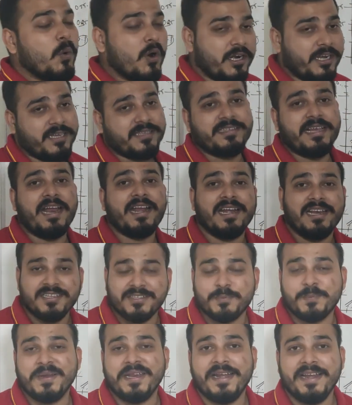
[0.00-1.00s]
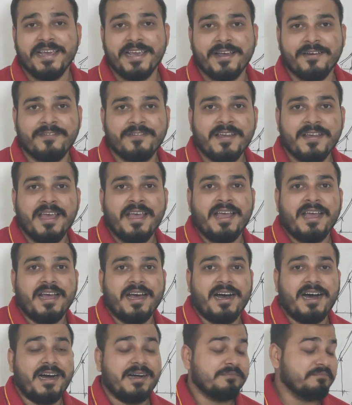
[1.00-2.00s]
what exactly is PDF.
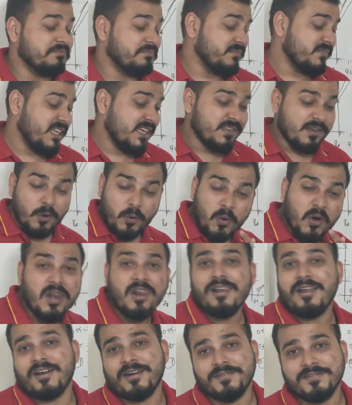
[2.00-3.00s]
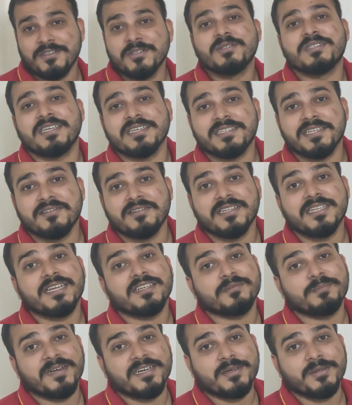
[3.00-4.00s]
Uh, there's a whole lot of use cases with
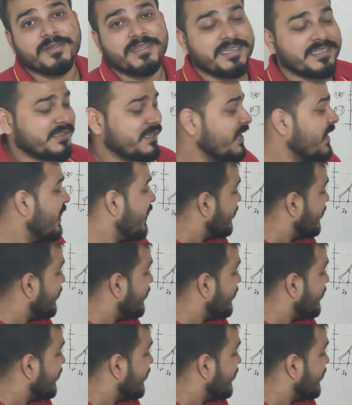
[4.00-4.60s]
respect to this.